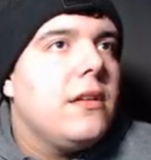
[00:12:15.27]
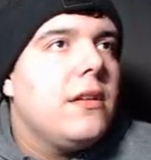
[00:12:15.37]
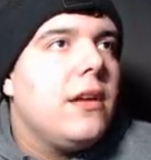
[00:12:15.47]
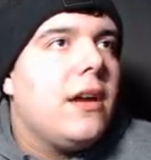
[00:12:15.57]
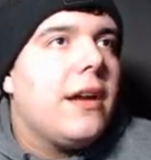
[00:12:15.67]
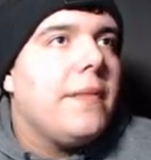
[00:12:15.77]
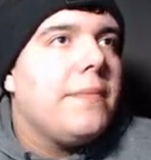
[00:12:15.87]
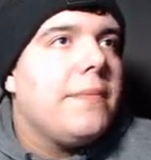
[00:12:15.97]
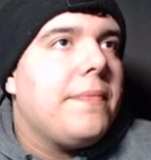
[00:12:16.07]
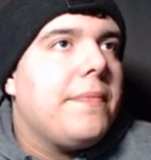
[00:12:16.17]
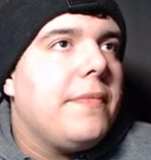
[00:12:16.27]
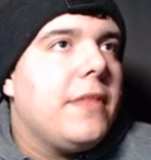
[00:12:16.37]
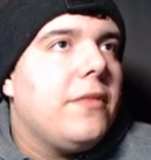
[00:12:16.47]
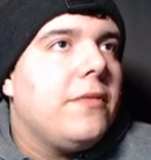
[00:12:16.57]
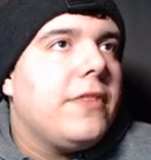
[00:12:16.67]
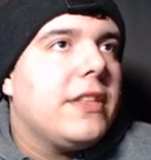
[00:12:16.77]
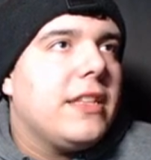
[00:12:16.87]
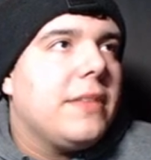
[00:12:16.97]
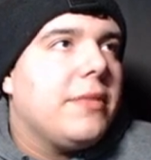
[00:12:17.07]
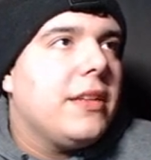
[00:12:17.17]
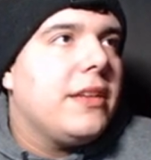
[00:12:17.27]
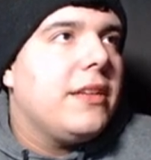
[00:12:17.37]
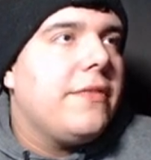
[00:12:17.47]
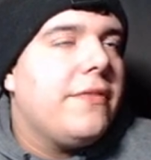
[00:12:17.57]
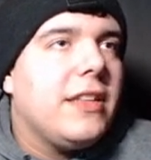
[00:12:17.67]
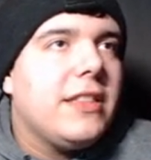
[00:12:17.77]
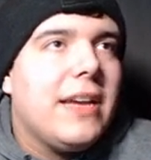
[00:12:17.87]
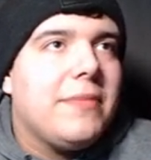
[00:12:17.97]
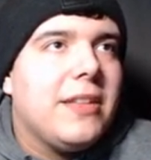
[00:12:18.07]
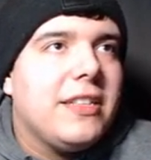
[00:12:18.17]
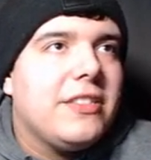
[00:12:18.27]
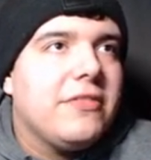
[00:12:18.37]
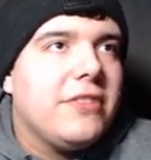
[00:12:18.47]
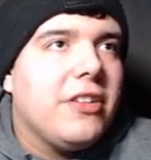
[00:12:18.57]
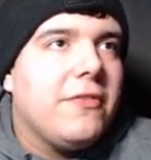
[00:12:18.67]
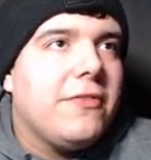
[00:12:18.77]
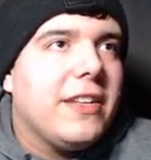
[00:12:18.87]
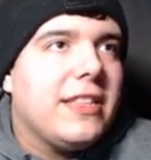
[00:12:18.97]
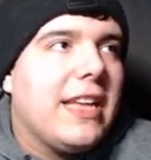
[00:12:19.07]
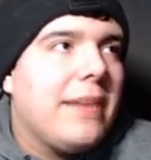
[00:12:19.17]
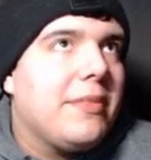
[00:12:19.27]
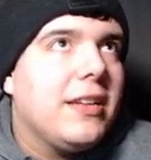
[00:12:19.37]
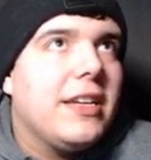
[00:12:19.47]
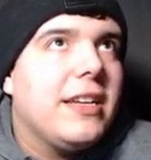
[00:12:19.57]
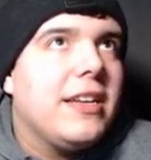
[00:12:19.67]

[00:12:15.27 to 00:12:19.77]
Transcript: All right. Nope, fuck that play. Fuck that play, too. Nope, fuck that play.